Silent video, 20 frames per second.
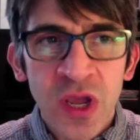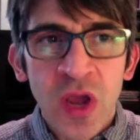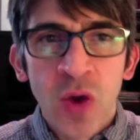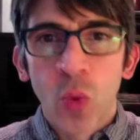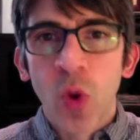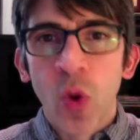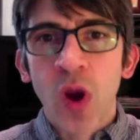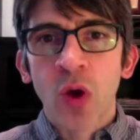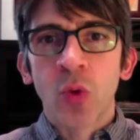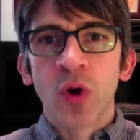
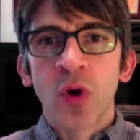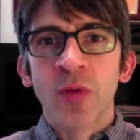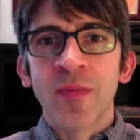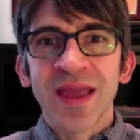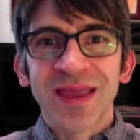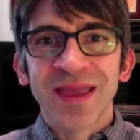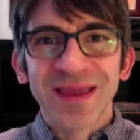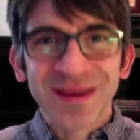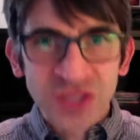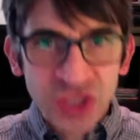where we're
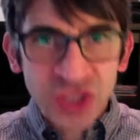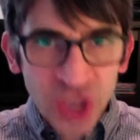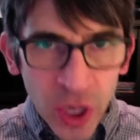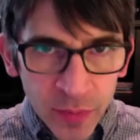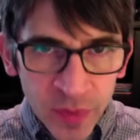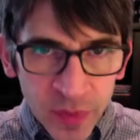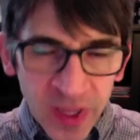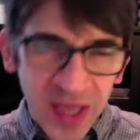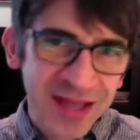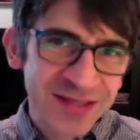making
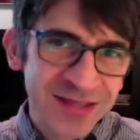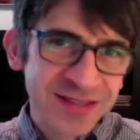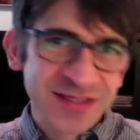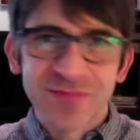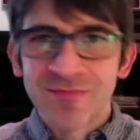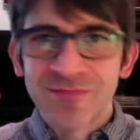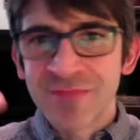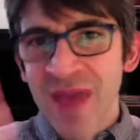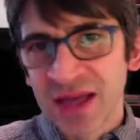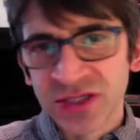jump cuts
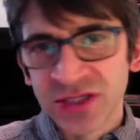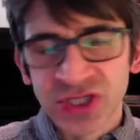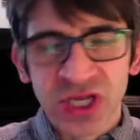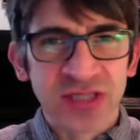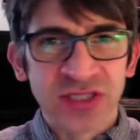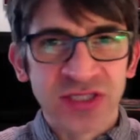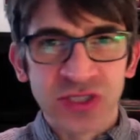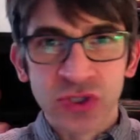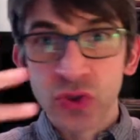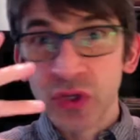and match
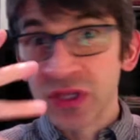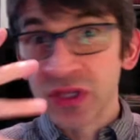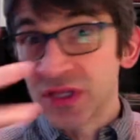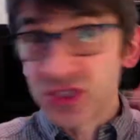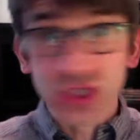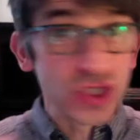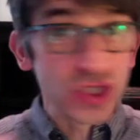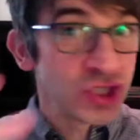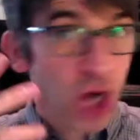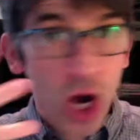cuts and doing
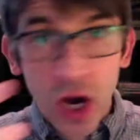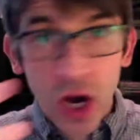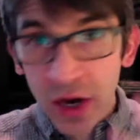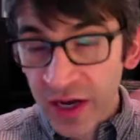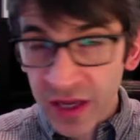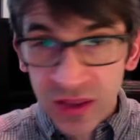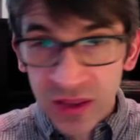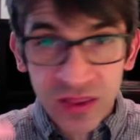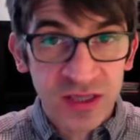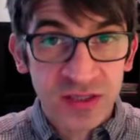these
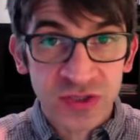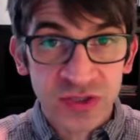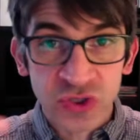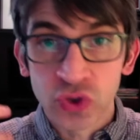jarring things